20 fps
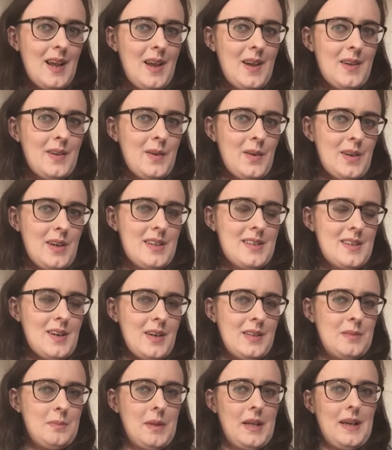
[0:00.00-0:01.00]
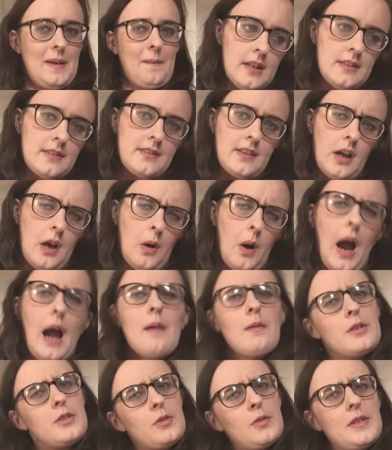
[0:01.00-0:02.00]
got into cosplay. So, I
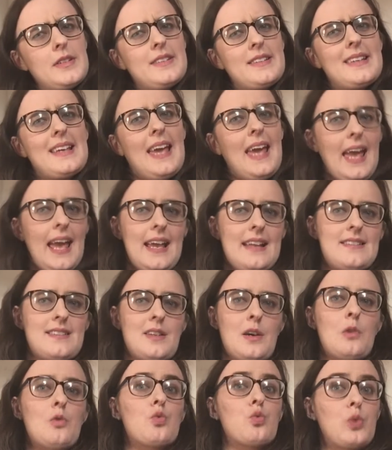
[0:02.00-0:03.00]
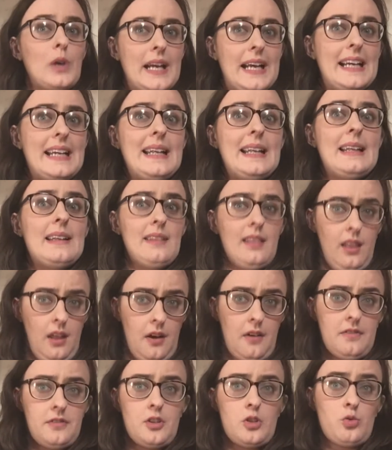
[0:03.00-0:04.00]
was always a kid that really
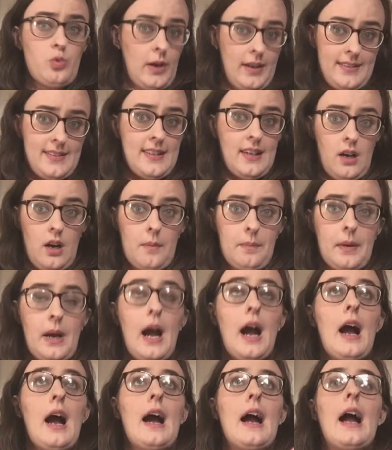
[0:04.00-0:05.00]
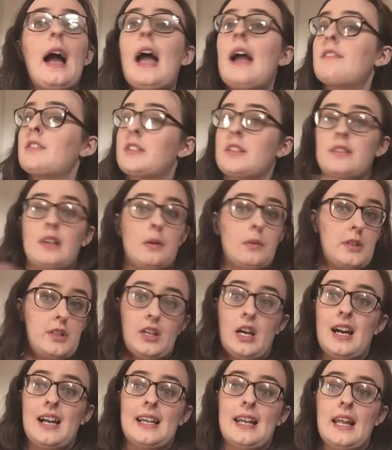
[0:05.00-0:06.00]
loved dressing up. Ever since I was
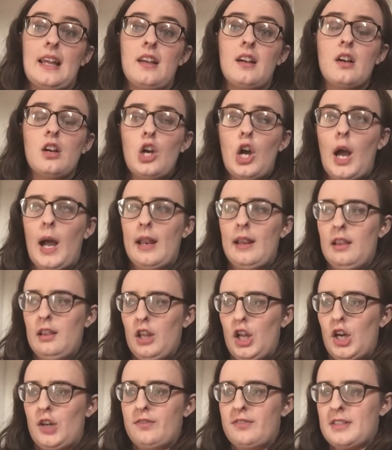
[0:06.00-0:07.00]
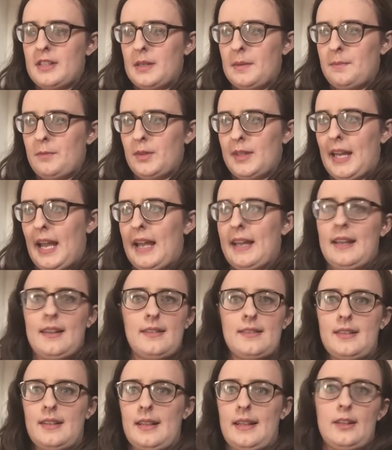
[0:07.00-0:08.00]
tiny. I loved getting
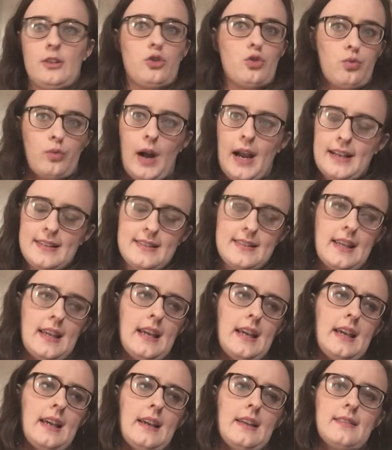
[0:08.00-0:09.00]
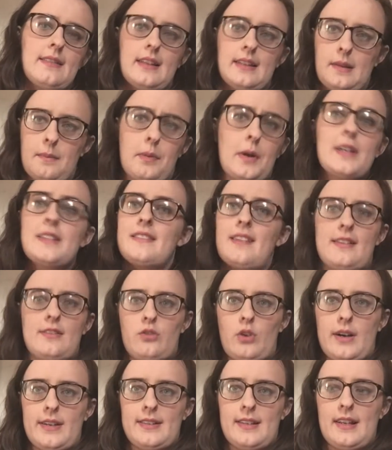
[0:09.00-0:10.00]
into like dresses, like the princess
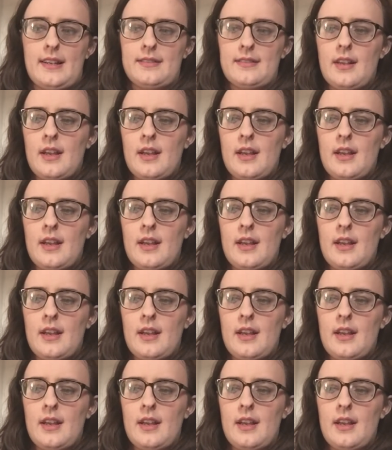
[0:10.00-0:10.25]
dresses,